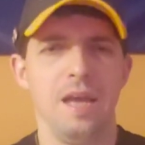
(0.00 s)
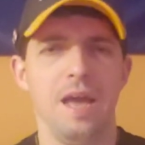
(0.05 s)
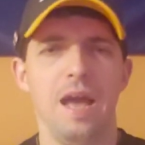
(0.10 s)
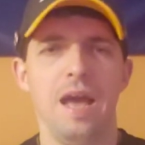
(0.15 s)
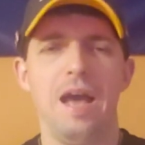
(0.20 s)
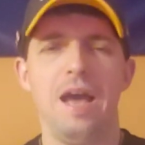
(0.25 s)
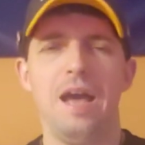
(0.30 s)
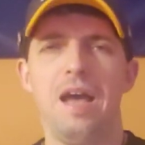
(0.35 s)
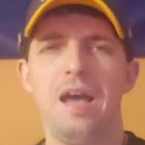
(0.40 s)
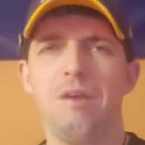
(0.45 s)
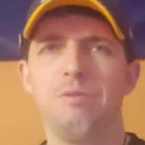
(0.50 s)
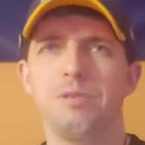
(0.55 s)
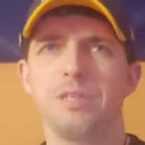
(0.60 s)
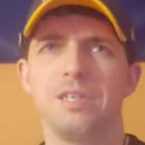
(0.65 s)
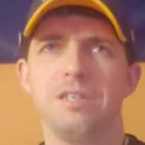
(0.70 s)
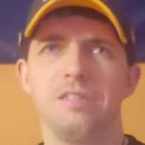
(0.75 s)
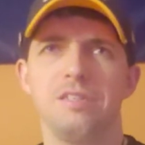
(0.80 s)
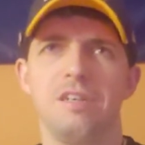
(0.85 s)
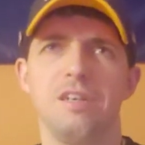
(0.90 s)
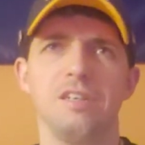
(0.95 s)
We're
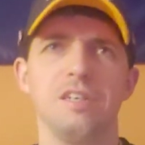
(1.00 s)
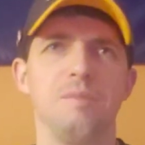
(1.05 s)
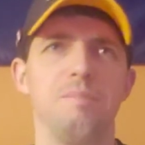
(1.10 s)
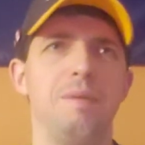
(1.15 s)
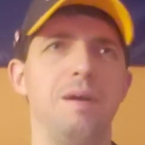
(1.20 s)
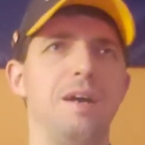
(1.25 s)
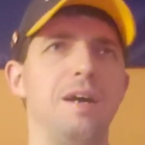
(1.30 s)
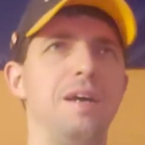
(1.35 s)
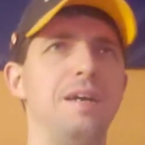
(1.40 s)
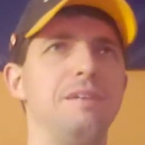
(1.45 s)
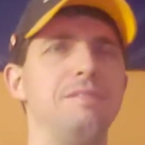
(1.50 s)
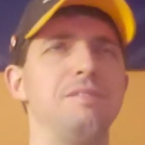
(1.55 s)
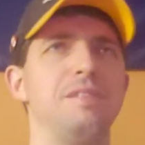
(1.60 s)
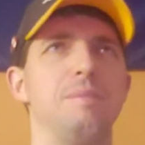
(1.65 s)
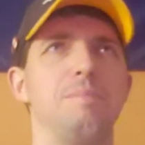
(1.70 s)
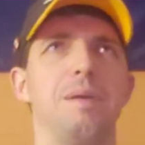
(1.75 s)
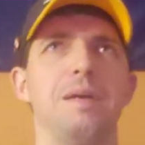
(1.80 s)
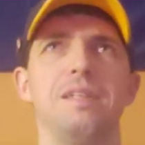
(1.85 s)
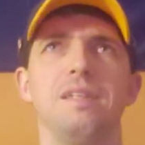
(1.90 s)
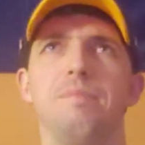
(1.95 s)
going to talk
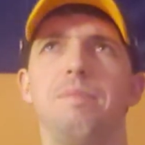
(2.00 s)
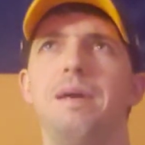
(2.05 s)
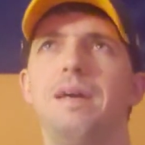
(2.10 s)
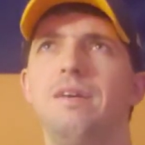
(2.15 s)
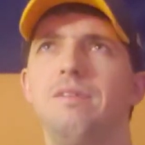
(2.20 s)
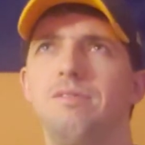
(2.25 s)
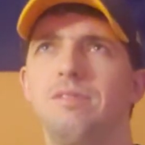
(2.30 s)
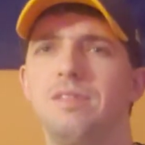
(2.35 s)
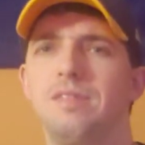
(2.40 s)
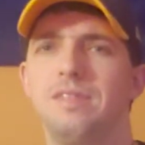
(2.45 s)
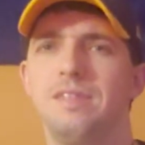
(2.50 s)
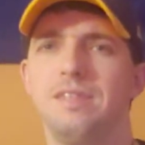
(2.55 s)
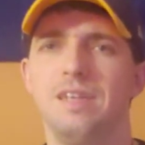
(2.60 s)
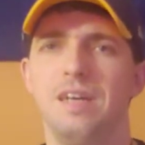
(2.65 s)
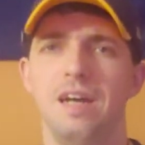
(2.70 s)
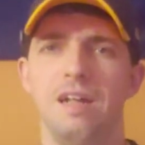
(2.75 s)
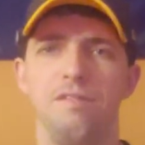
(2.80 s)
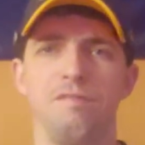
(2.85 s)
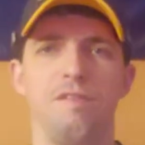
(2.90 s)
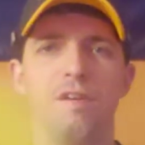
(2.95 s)
about
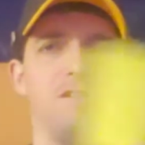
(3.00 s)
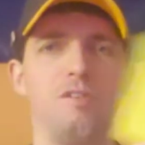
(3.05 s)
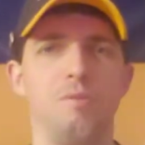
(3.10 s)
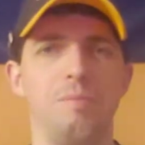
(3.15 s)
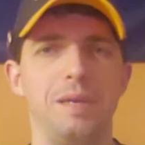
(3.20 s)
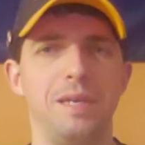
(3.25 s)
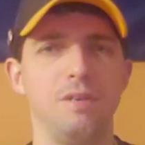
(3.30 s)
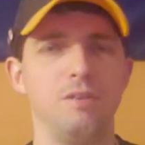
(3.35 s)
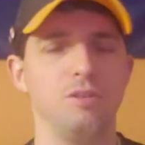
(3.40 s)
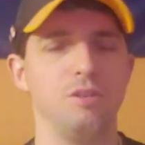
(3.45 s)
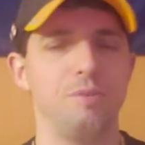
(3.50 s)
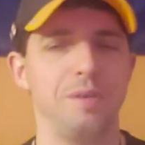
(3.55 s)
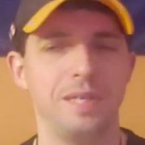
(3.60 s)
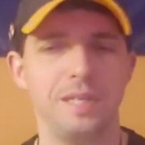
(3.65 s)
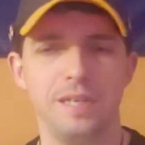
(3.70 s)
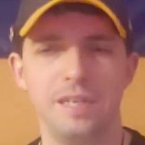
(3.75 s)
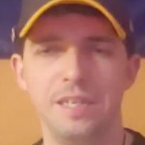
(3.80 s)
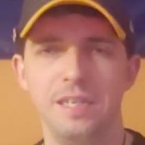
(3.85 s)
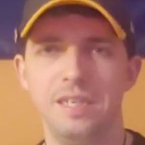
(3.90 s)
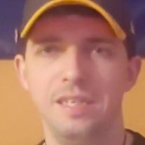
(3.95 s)
Alfa Romeo
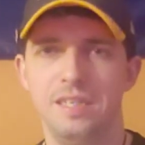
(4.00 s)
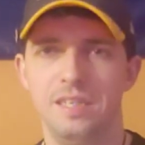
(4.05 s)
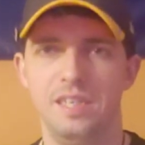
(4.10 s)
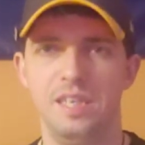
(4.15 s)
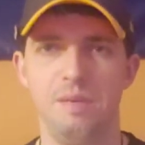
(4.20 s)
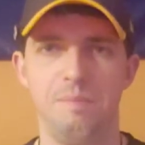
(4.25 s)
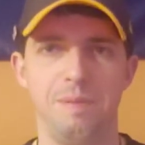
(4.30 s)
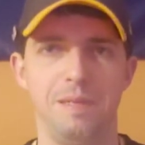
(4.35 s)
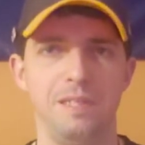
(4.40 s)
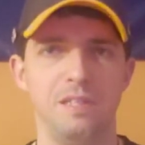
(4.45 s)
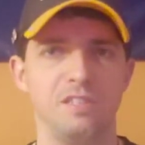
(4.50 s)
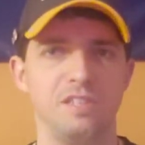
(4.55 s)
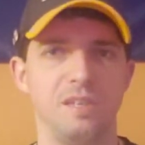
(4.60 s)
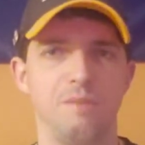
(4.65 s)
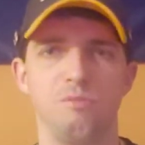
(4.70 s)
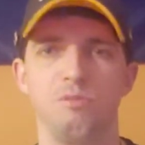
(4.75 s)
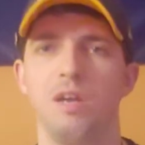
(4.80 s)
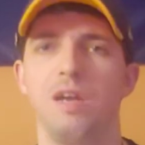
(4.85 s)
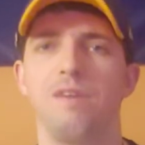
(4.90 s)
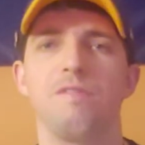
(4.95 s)
quickly, keeping the
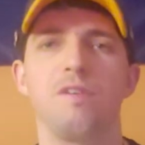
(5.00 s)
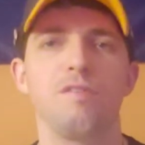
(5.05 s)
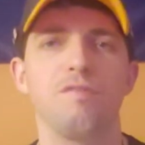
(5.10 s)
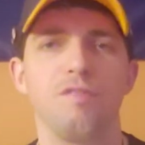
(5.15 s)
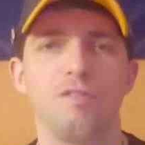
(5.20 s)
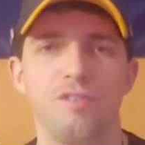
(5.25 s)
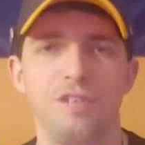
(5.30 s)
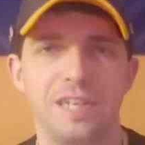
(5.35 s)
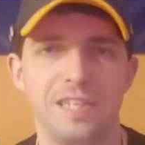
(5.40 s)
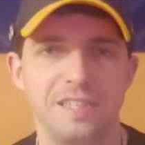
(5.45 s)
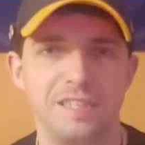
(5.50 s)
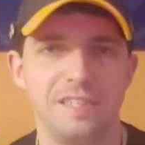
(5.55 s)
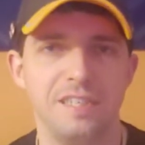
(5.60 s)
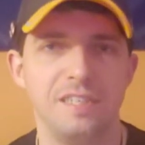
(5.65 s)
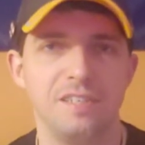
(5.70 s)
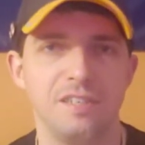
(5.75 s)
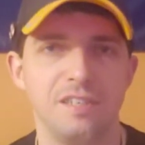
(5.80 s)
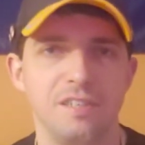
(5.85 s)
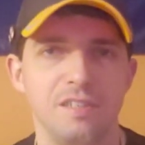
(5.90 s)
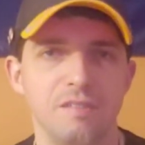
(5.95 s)
same driver for next
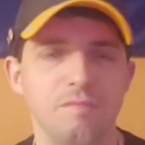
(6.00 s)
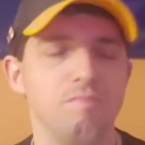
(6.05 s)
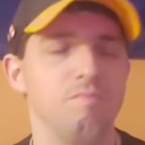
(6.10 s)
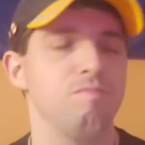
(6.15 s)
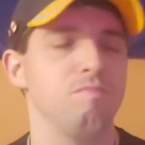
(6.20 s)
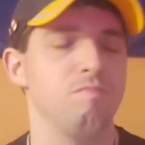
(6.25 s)
season.